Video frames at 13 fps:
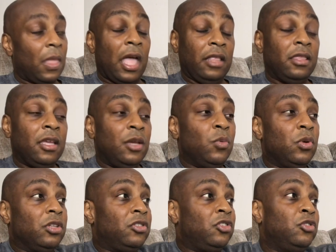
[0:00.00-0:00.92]
I think he
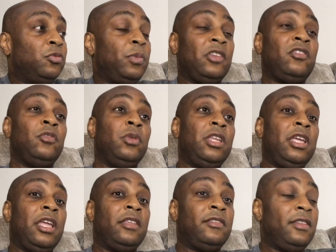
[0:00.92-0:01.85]
will too, especially when he
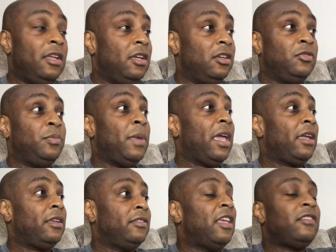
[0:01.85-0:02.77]
get his lungs back,
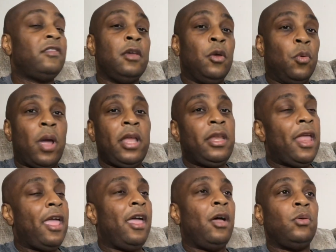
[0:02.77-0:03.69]
because that's right
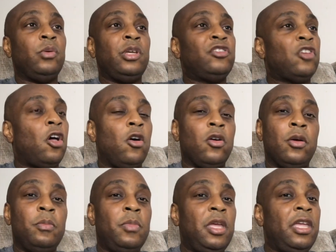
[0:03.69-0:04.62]
now it's all
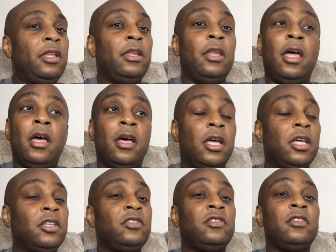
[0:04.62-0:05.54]
gonna be
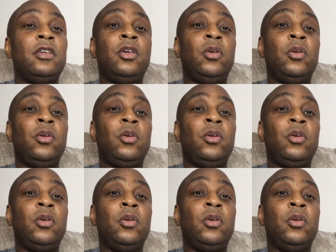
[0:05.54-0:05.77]
lungs,